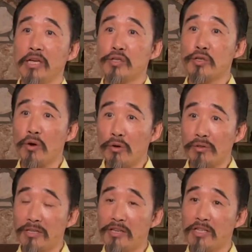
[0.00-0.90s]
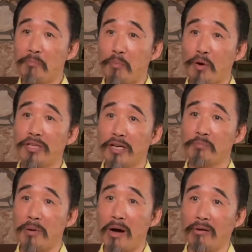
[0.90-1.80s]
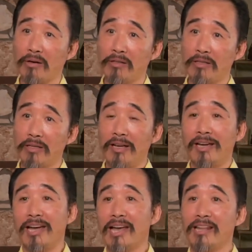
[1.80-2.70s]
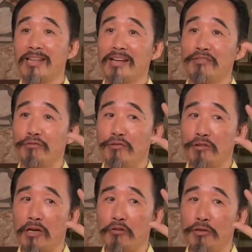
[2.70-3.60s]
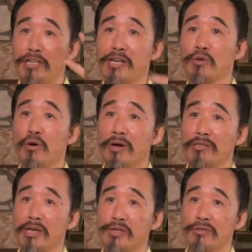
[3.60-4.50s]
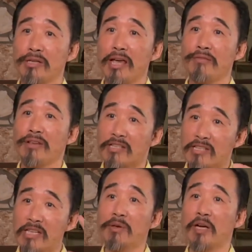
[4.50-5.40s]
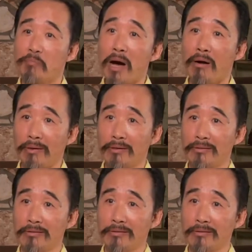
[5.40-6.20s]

So this is a political power, and then religious organizations have similar power.